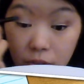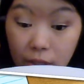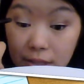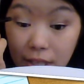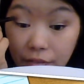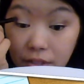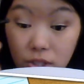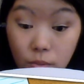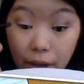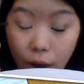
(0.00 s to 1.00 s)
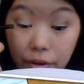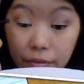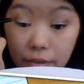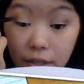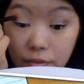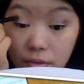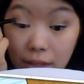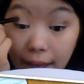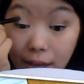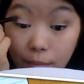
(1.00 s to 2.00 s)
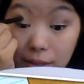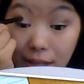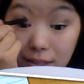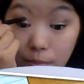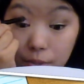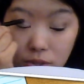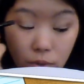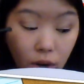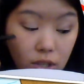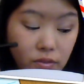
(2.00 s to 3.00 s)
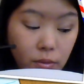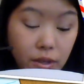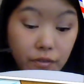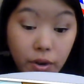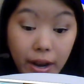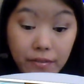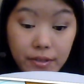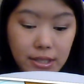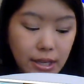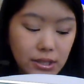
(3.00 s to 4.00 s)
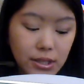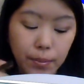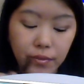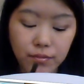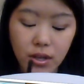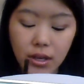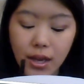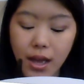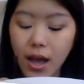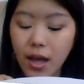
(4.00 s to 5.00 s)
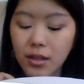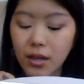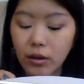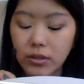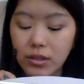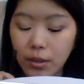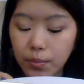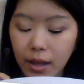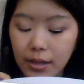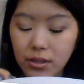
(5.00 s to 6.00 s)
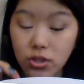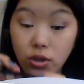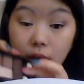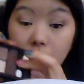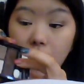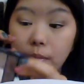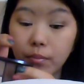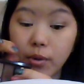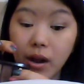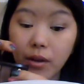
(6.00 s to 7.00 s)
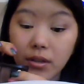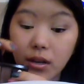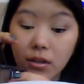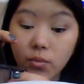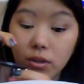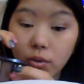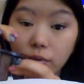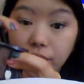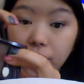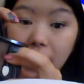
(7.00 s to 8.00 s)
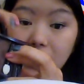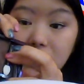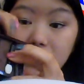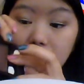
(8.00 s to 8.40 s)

You can definitely do an outer V if you'd like, but that's a bit too harsh for me for an everyday type of look. And then I'll just apply the dark um, brown color with gold flecks